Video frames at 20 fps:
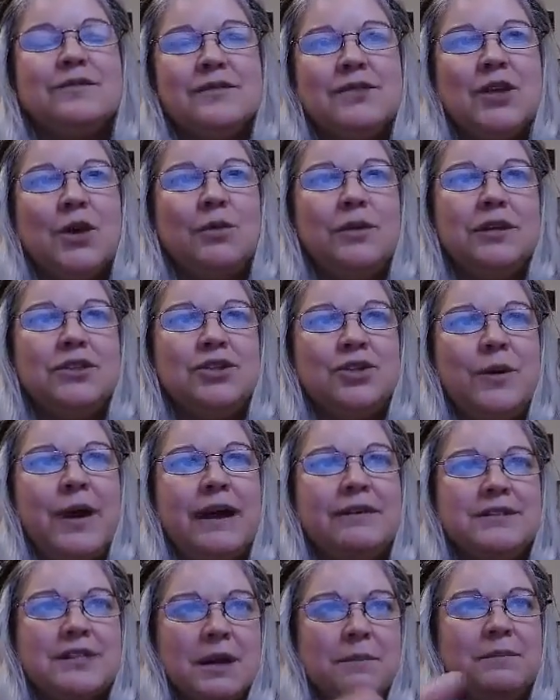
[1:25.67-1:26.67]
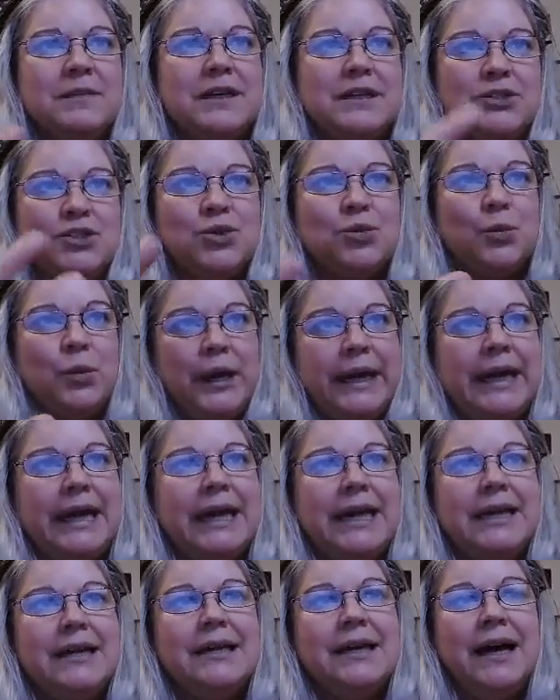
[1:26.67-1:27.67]
so that you have something to
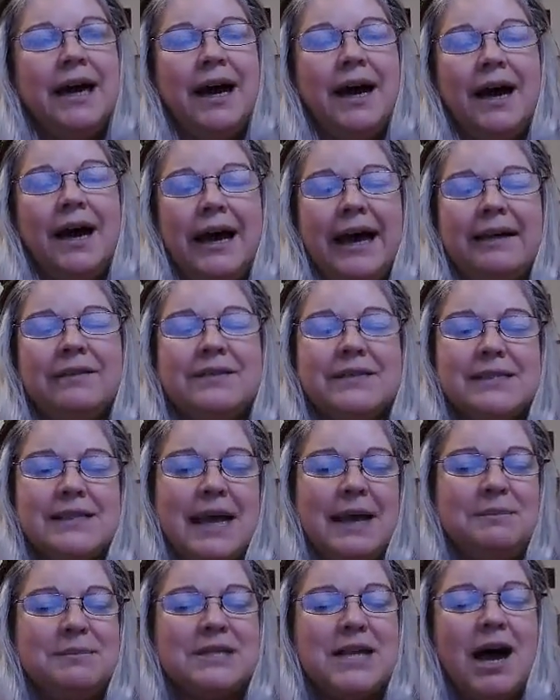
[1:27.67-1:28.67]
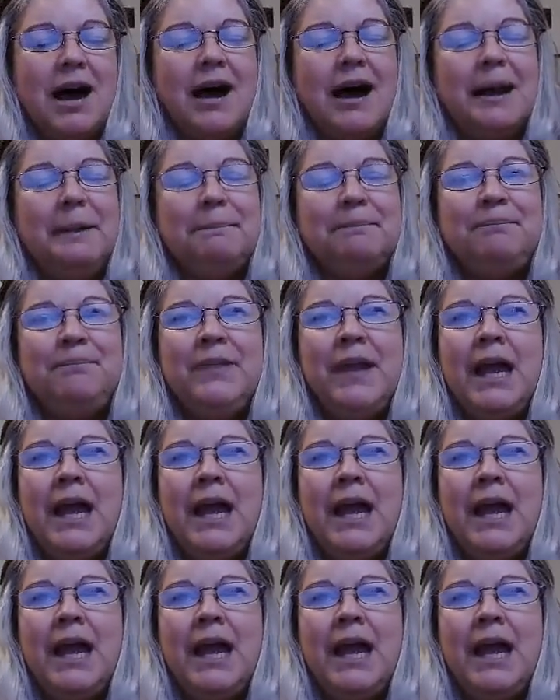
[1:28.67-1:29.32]
read at the same time